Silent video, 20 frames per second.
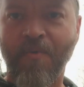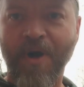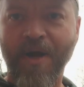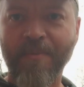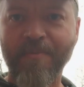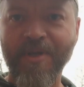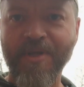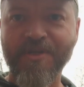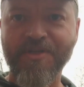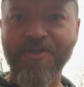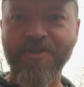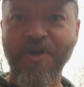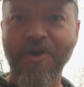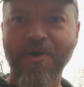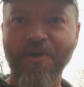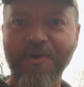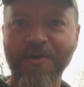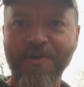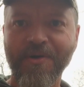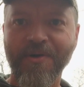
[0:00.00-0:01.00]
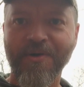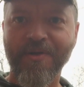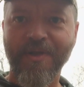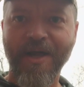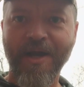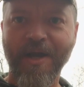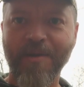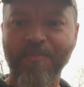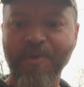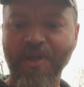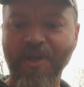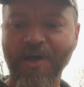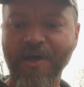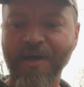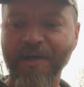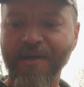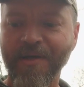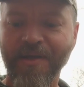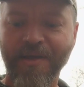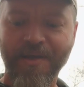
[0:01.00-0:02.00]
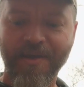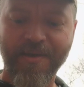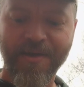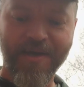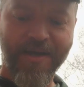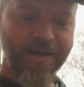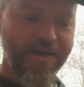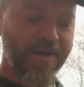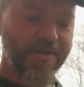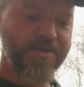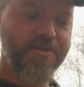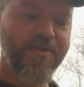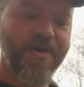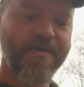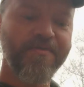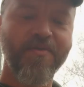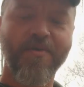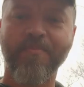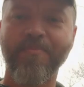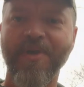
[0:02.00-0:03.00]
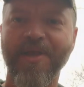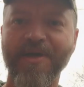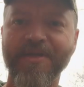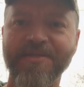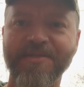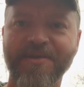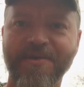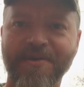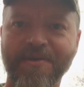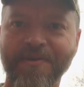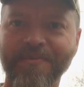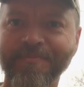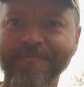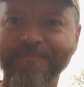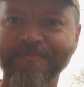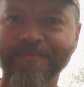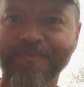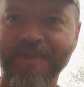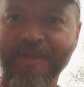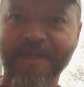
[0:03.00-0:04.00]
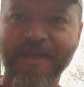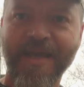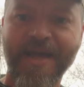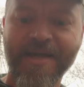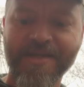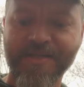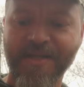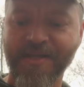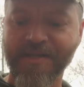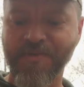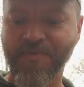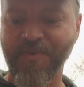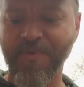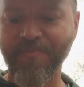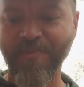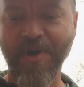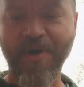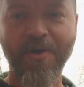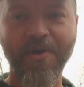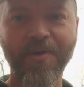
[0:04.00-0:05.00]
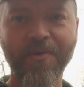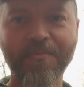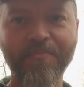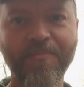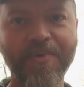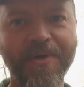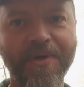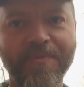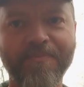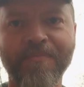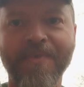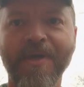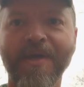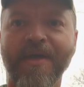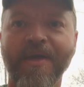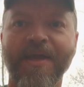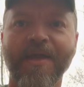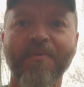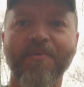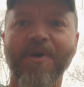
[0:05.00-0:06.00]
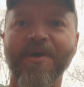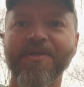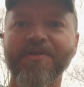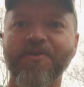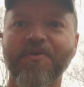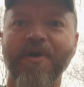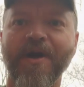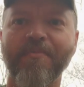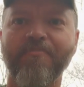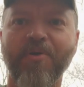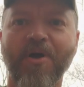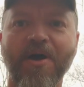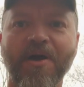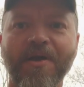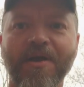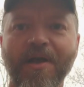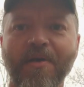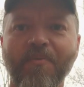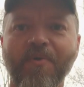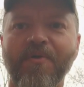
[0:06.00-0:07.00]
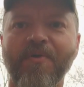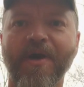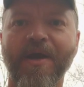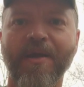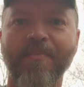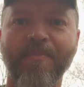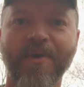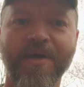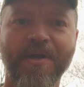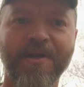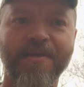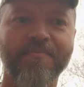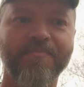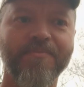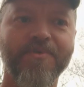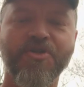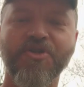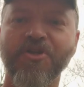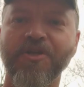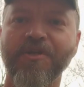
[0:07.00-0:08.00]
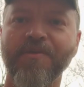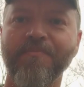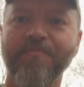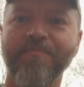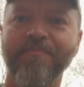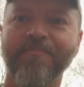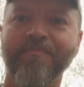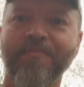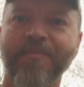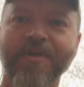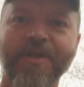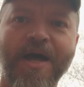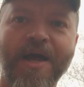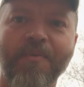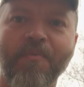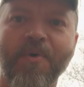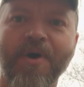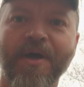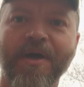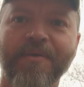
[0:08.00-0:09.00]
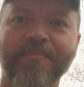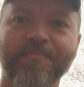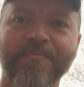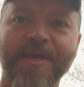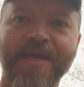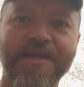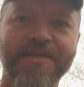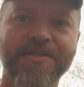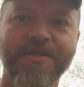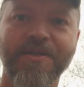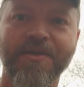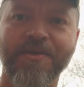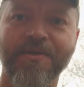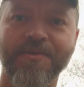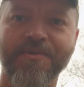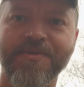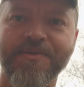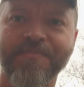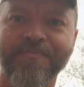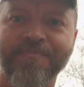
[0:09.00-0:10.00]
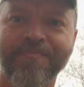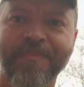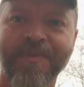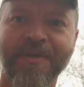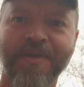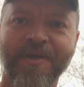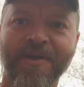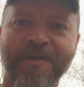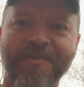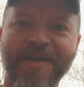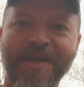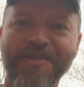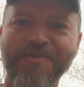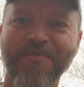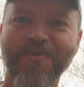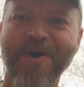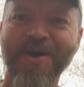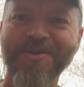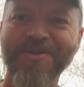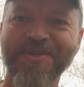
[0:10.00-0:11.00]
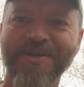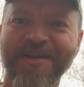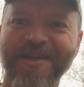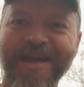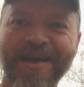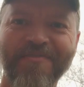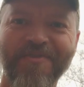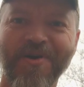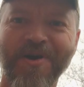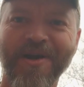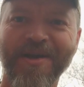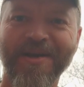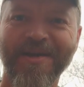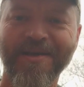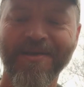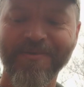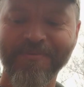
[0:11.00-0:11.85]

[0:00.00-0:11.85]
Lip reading: recommend Sawyer, like them a lot. Do have to replace their gaskets with my own, but anyways, great product. I would recommend it. Cheap, lightweight, easy to use. Thanks for watching, and have a great